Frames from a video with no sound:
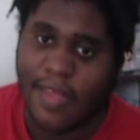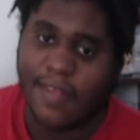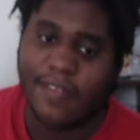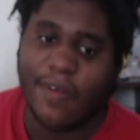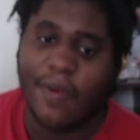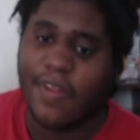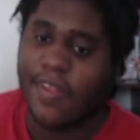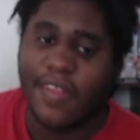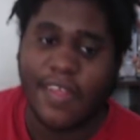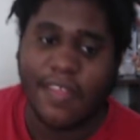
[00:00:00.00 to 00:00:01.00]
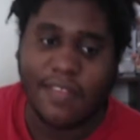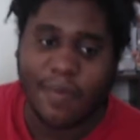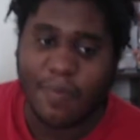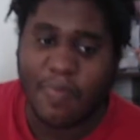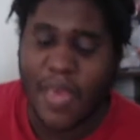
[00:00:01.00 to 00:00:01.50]
So it
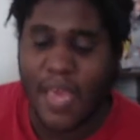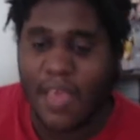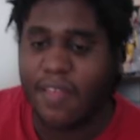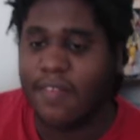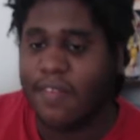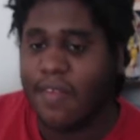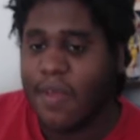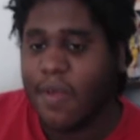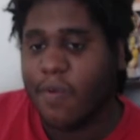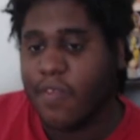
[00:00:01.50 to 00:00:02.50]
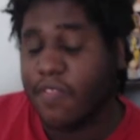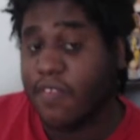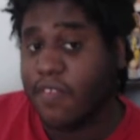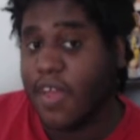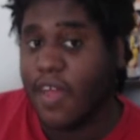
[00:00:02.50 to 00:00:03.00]
depends with
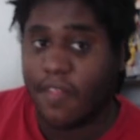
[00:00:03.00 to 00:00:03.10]
this guy.